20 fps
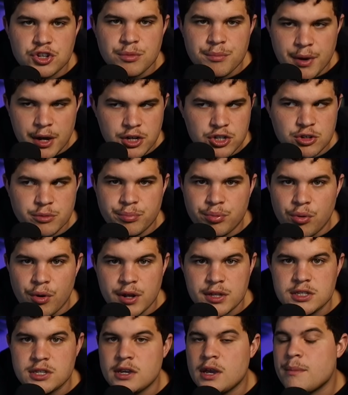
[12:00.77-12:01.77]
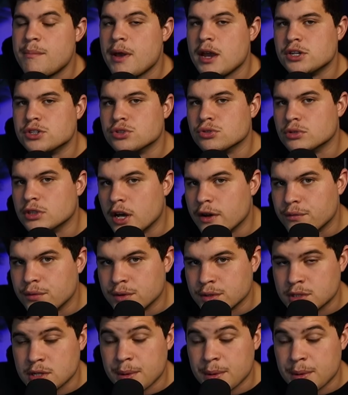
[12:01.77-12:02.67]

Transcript: major points and major levels.